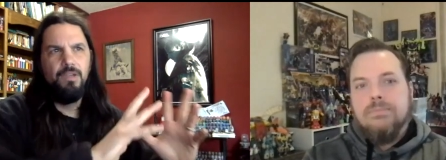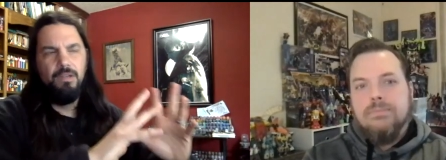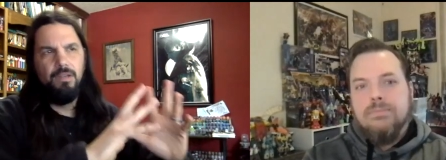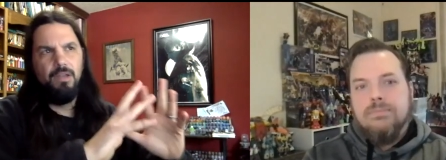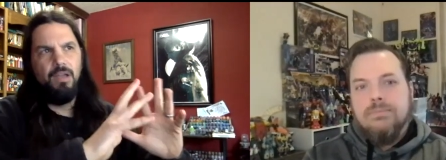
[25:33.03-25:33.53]

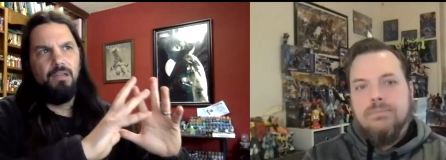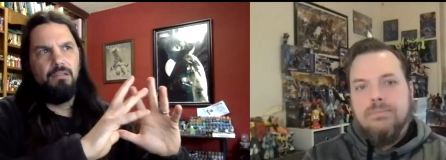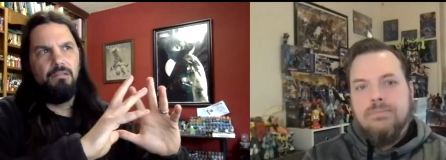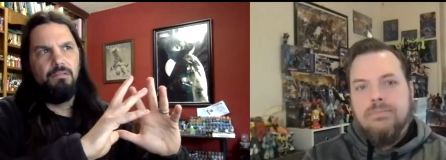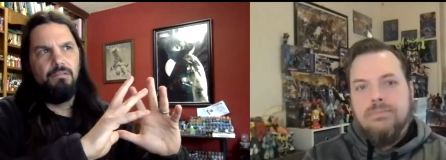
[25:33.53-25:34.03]

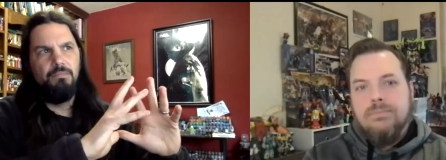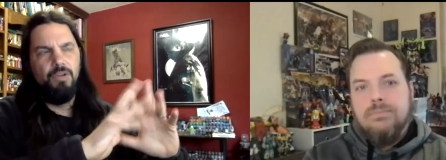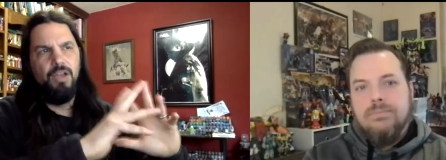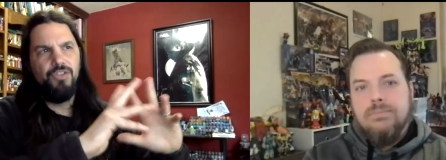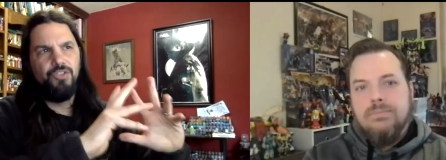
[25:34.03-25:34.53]
Speaker 1: uh,
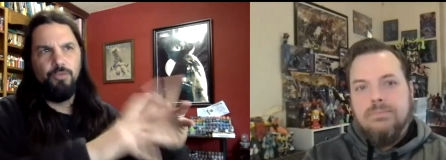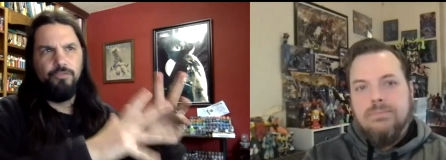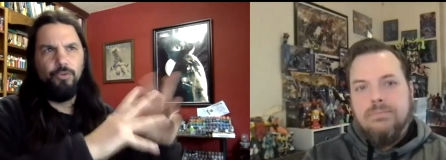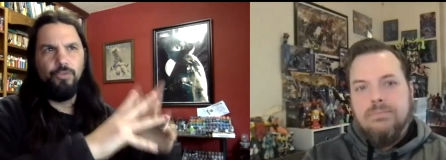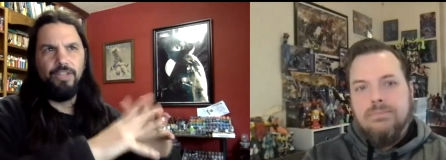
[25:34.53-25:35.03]
Mirage into a
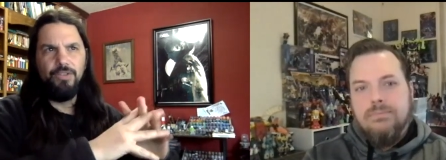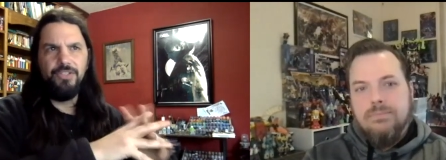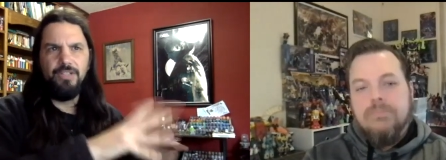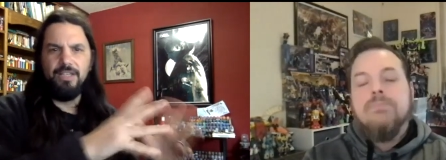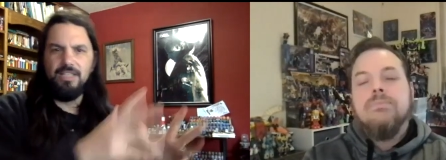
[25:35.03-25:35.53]
full Nelson,
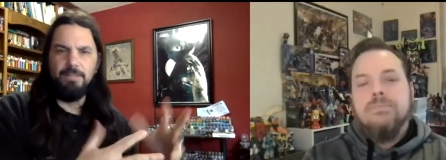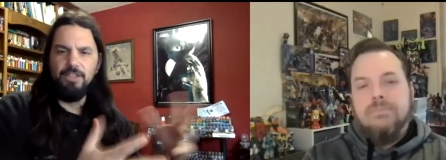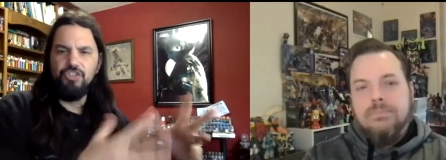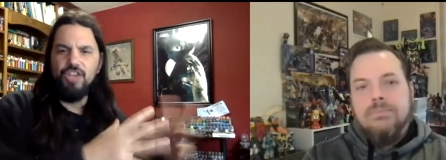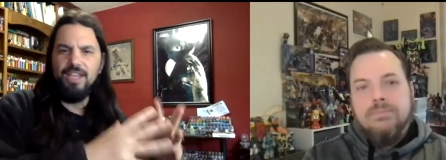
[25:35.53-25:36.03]
like he's Billy
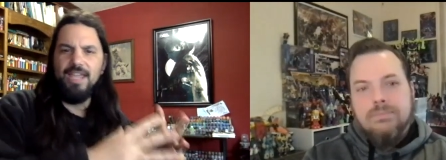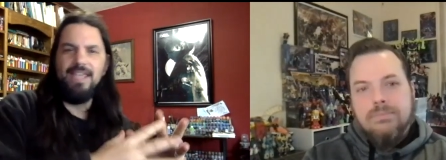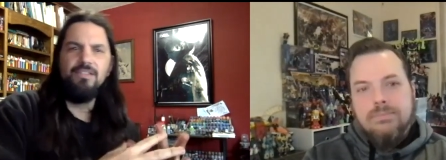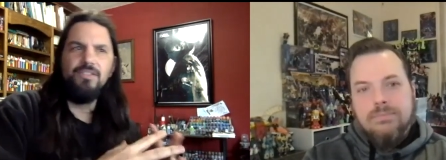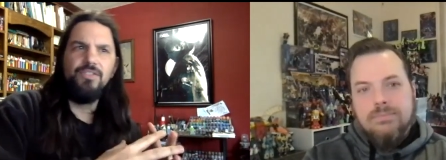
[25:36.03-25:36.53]
Jack
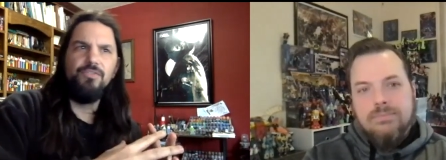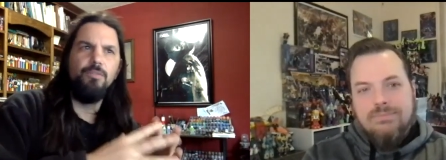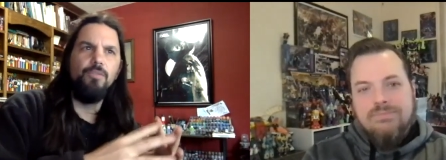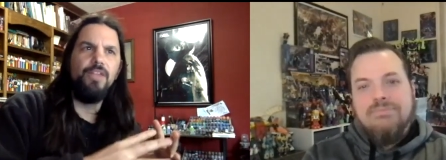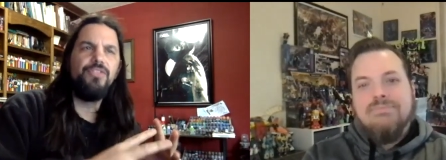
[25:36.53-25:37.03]
Haynes from
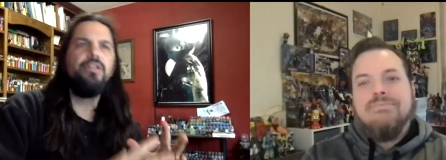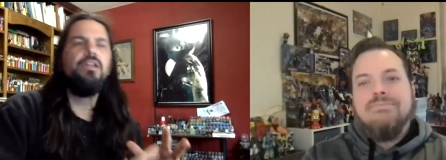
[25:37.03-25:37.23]
wrestling.